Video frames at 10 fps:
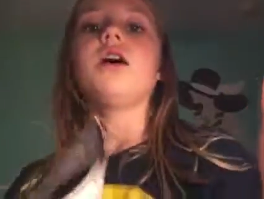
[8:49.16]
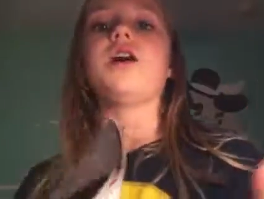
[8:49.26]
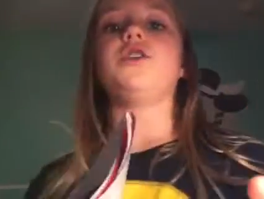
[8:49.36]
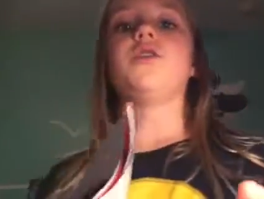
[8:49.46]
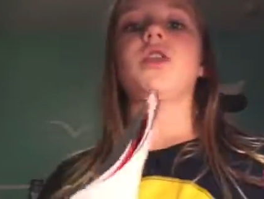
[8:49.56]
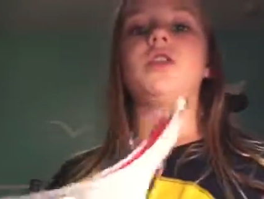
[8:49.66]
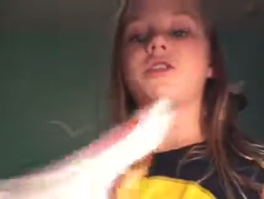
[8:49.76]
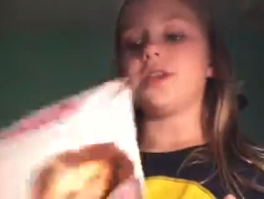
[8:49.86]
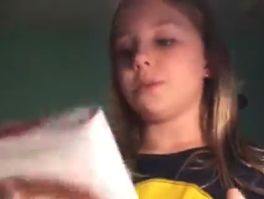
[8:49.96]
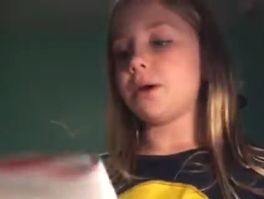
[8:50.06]
I know a lot of
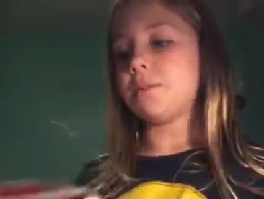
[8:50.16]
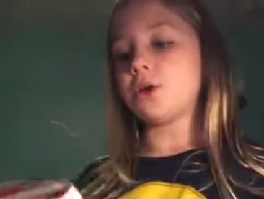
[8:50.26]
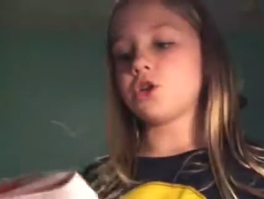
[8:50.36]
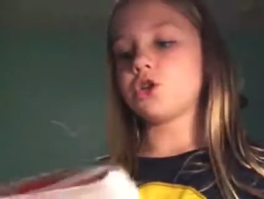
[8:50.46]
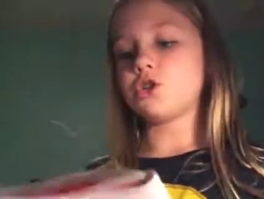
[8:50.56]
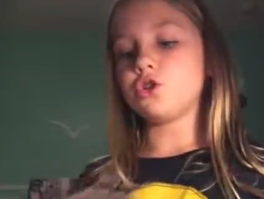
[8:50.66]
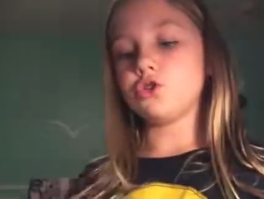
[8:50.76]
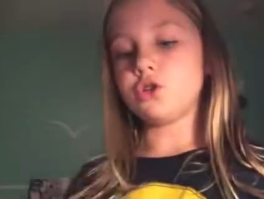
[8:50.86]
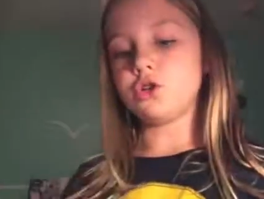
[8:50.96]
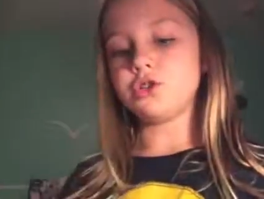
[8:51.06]
things about American Girl
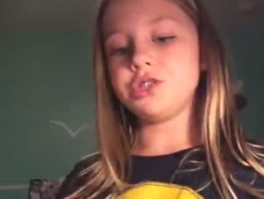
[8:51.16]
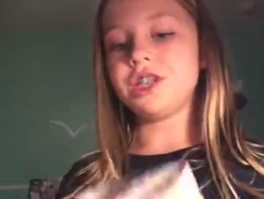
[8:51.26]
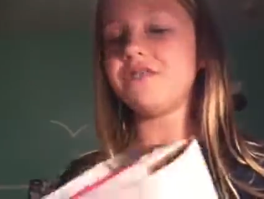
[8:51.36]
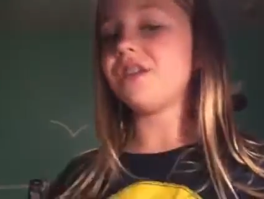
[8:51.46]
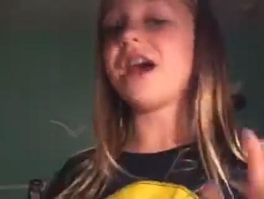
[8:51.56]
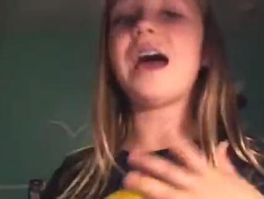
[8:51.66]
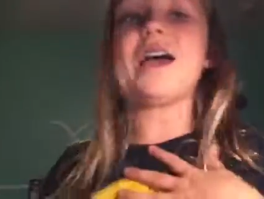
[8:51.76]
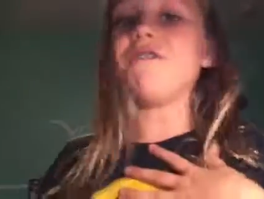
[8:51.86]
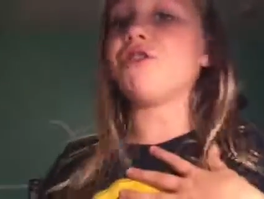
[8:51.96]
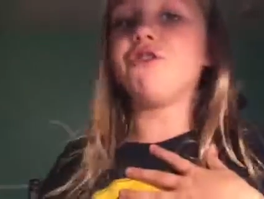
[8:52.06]
dolls. I
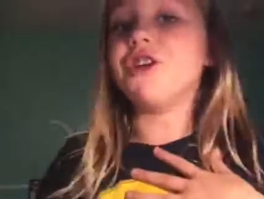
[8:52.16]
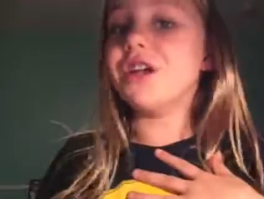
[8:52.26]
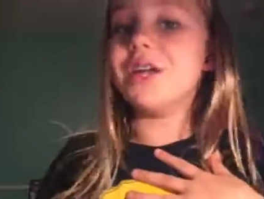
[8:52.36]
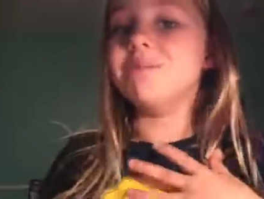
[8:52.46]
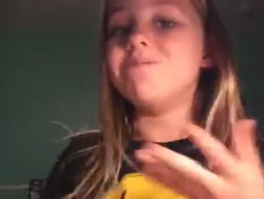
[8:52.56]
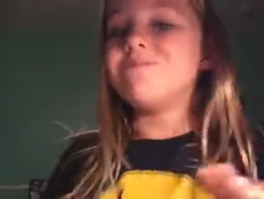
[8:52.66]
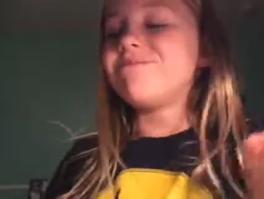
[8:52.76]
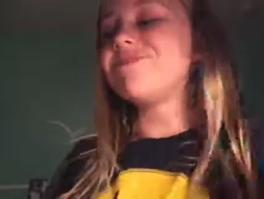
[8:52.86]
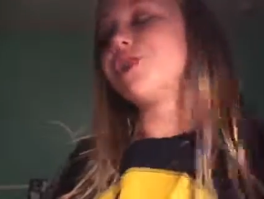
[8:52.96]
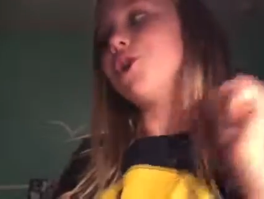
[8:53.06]
have 3,
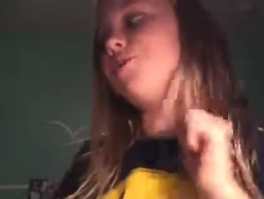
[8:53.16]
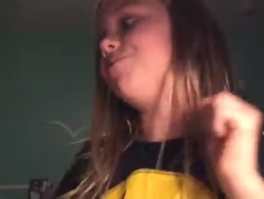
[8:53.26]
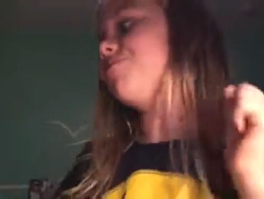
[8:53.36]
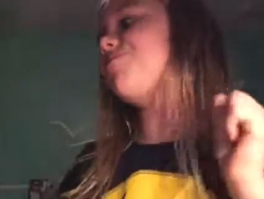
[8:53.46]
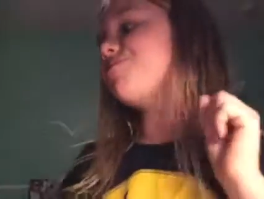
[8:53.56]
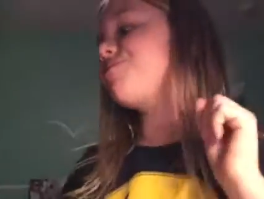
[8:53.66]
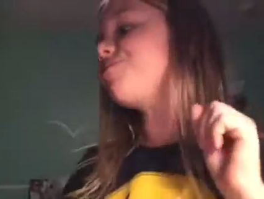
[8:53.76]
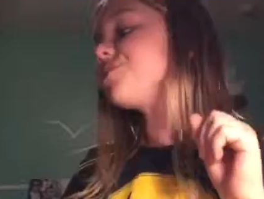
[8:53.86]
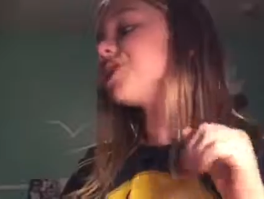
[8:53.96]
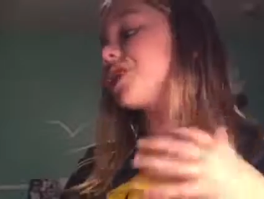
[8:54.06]
so
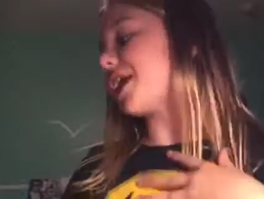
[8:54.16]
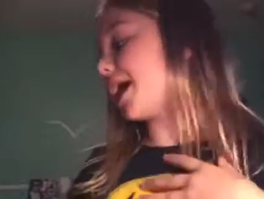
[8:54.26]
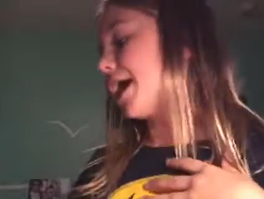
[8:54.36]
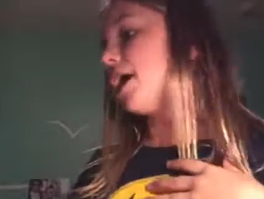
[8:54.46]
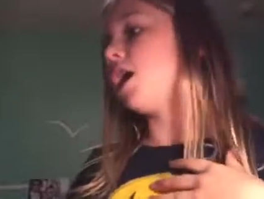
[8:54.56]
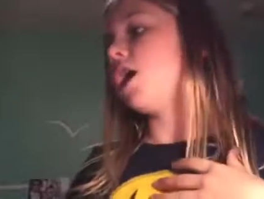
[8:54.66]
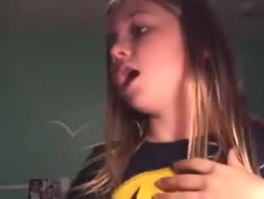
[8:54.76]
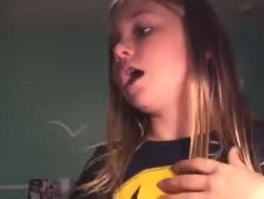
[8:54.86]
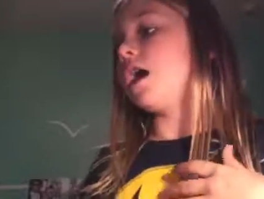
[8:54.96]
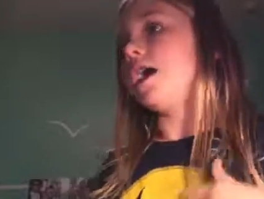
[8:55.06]
yeah.
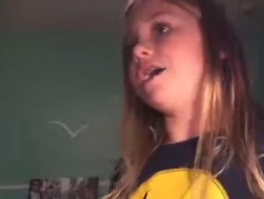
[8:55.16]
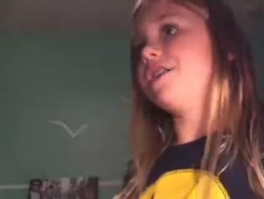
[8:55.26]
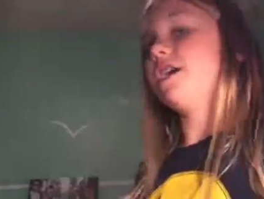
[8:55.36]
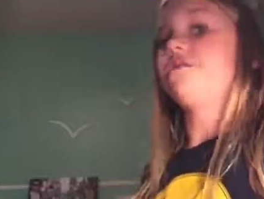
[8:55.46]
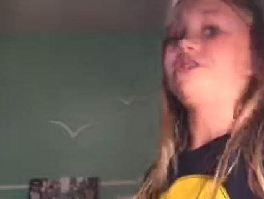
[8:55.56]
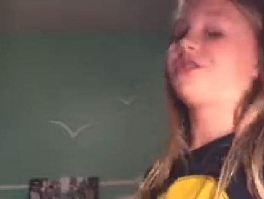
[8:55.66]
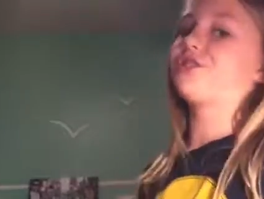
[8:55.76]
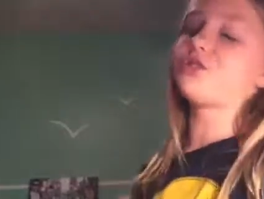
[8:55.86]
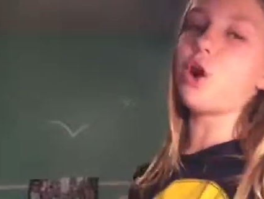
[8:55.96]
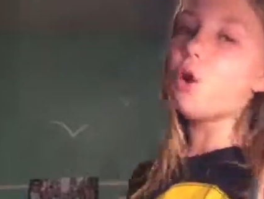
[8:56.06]
And I have
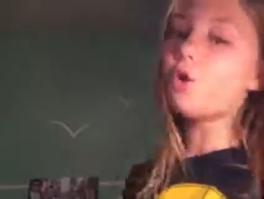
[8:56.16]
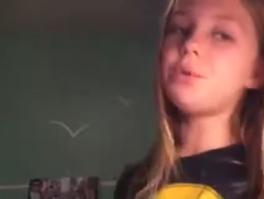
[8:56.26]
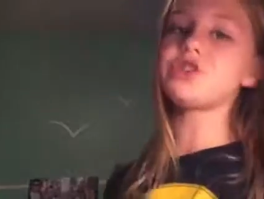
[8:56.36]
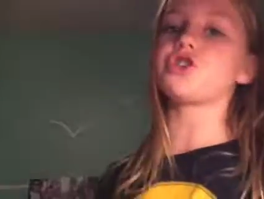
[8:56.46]
so much